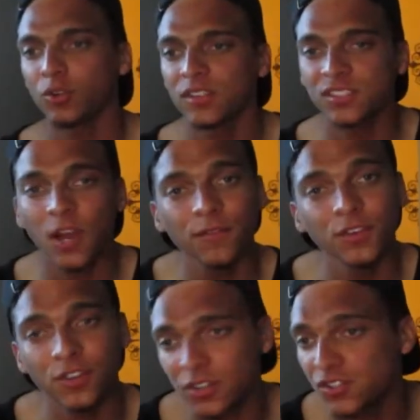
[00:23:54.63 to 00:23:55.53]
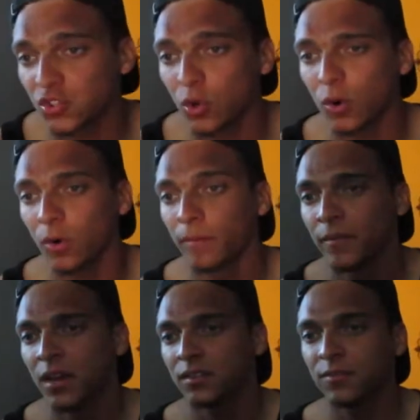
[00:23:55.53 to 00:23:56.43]
Discover your control,
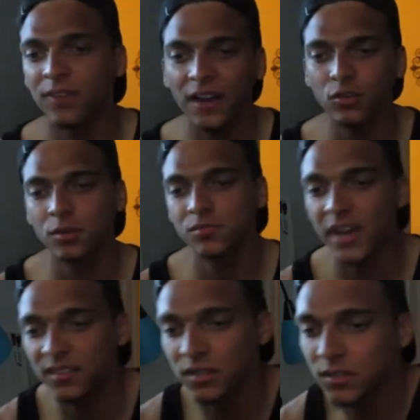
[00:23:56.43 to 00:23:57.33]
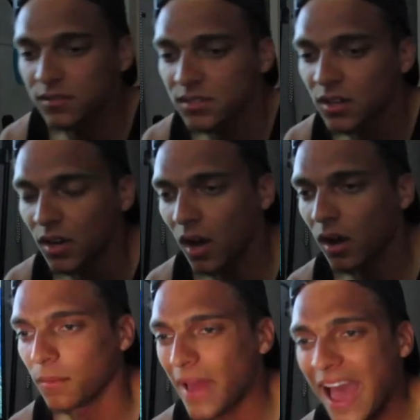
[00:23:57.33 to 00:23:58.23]
define your objectives,
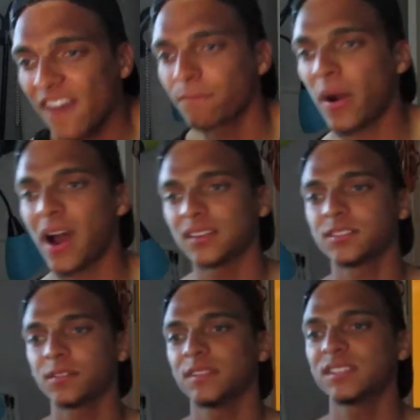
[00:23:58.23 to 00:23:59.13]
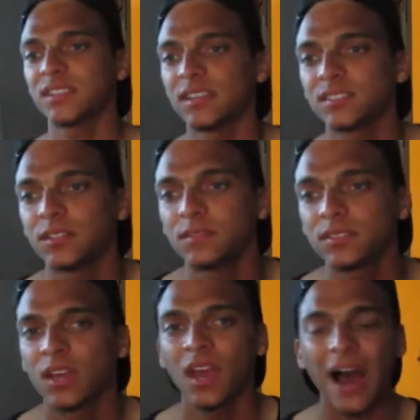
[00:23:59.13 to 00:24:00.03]
have positive
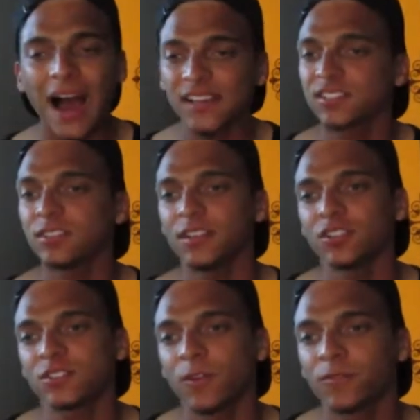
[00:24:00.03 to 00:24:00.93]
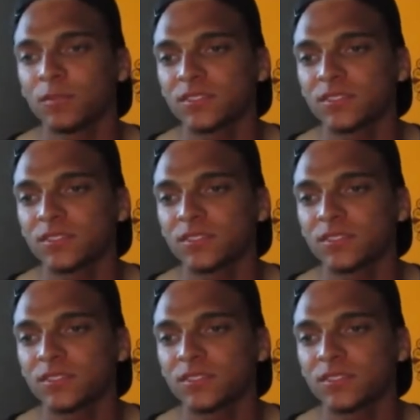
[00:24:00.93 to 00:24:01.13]
incentives, isolate yourself from